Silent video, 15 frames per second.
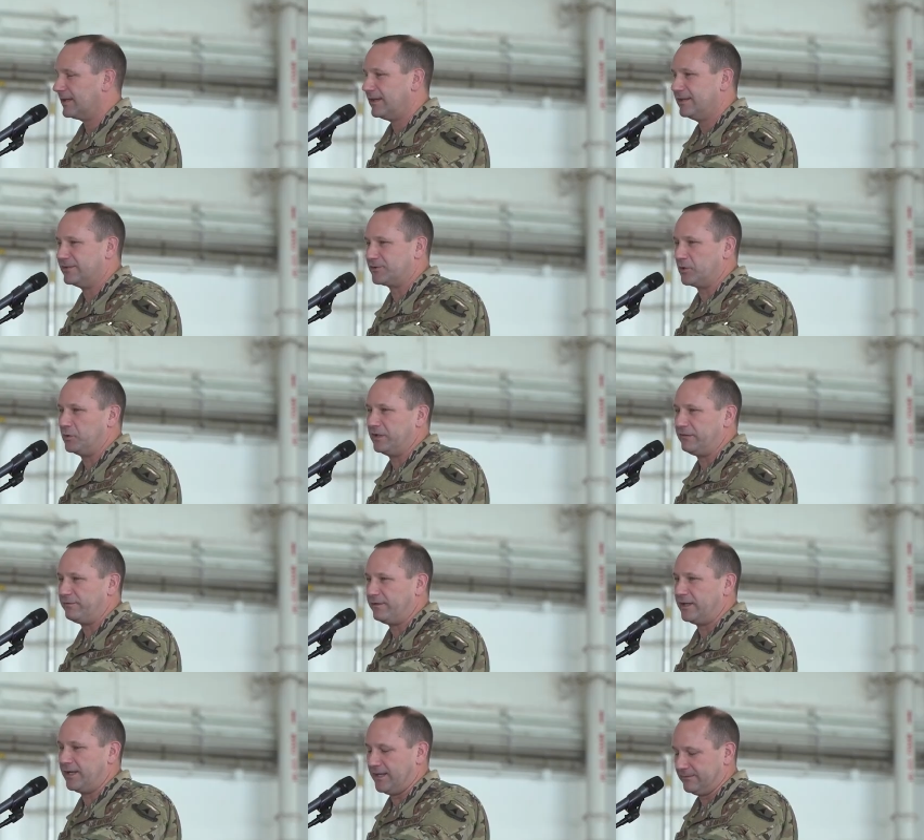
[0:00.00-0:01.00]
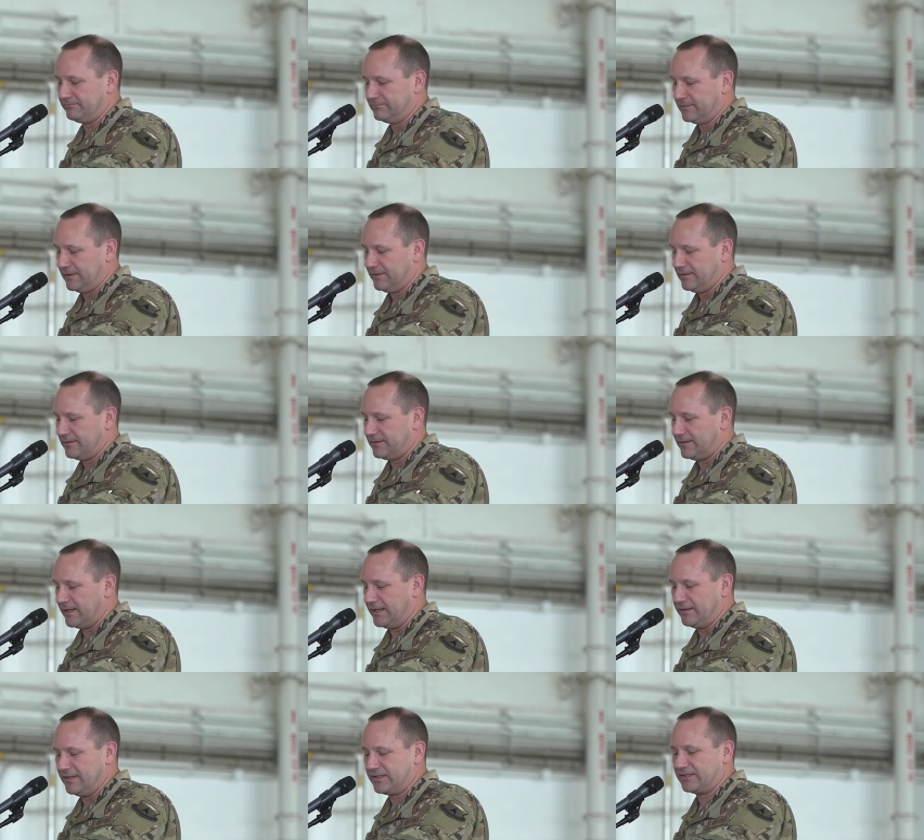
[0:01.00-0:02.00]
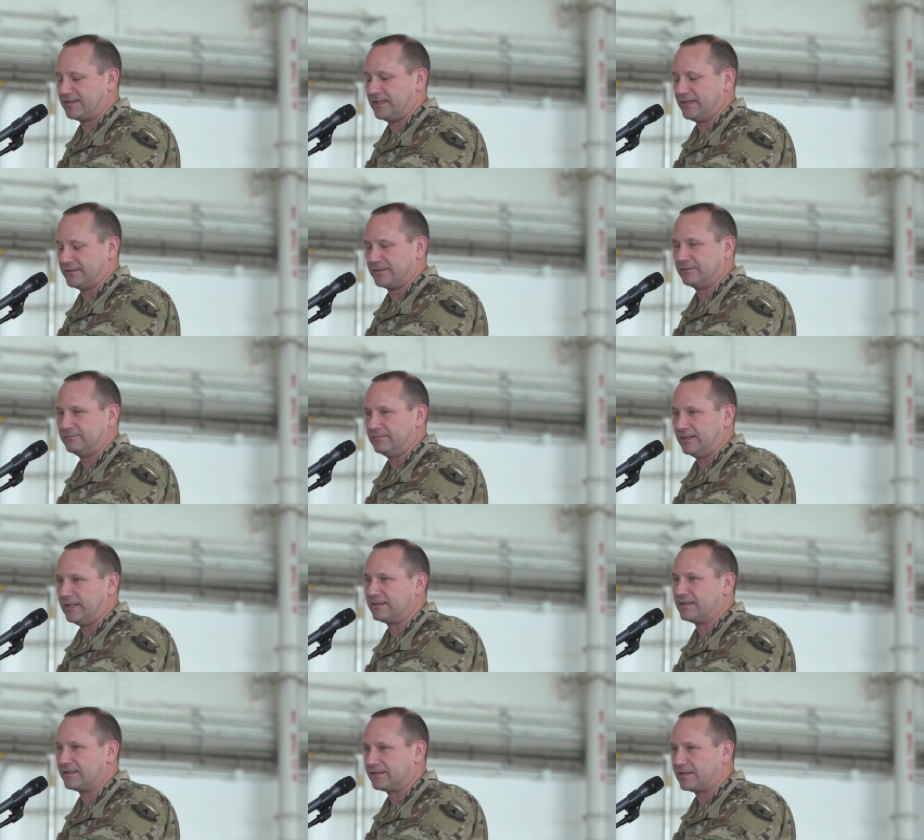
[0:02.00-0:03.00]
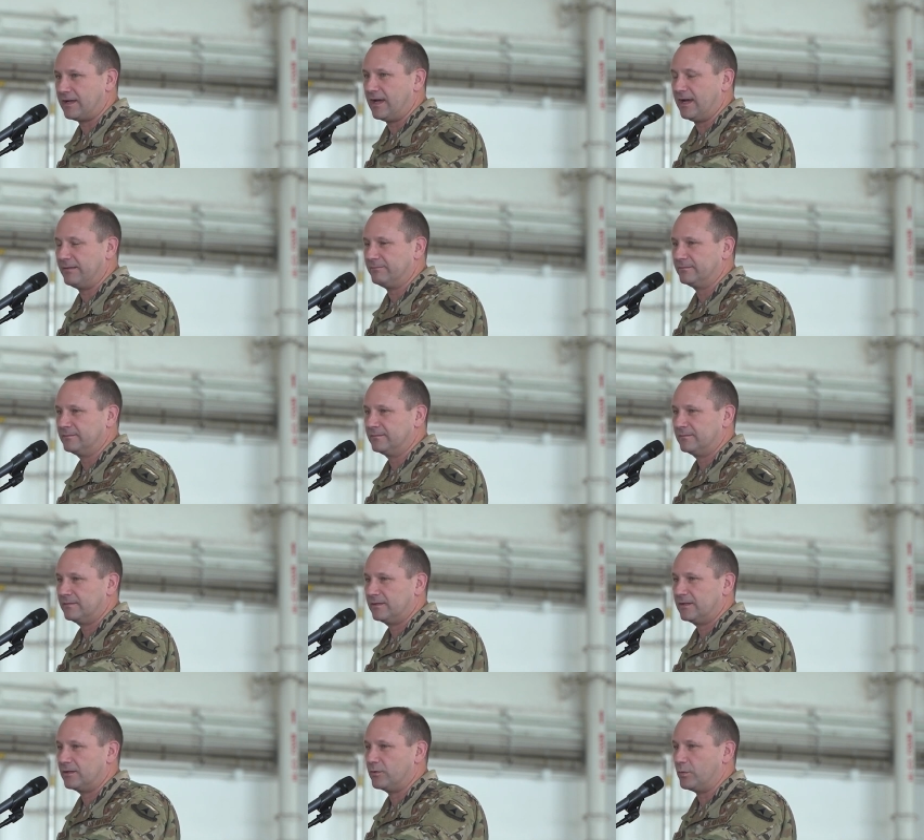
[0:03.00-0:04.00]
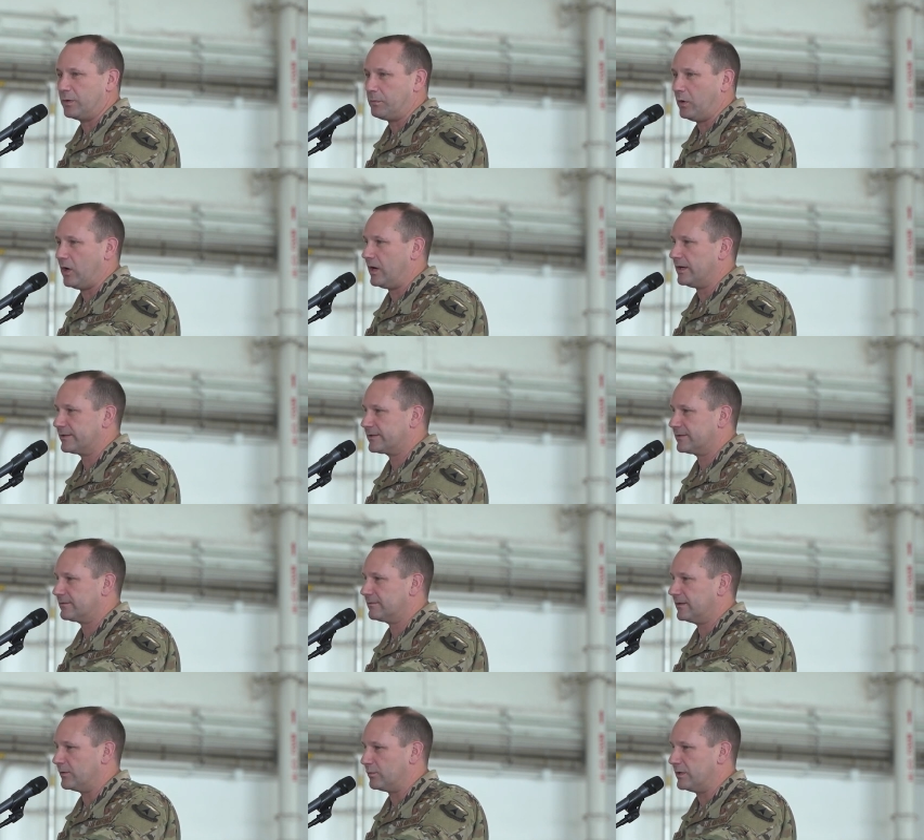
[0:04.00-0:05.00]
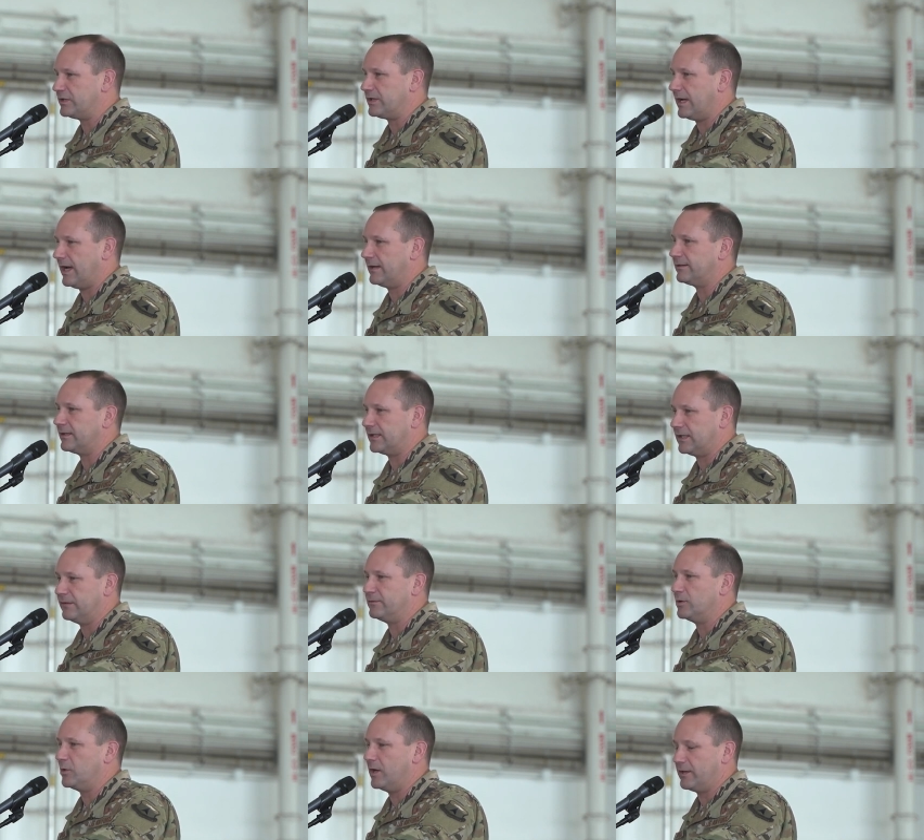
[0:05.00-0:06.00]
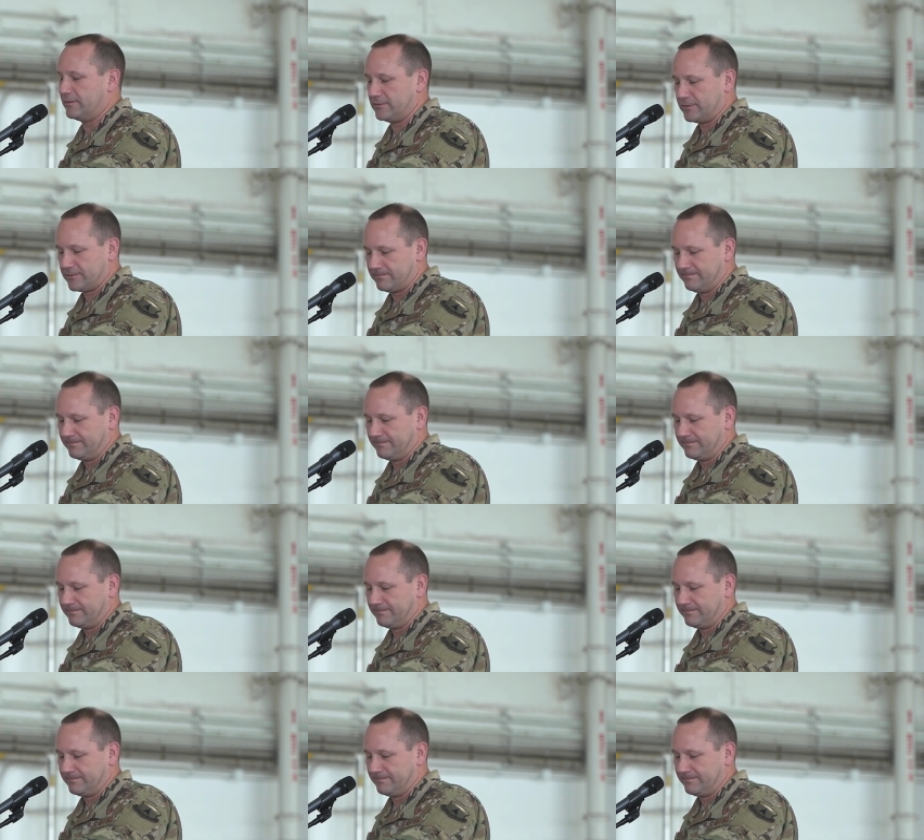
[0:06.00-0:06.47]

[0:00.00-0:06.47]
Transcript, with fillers: It is only fitting that in this season, at this time, that we pause and reach out and give to others.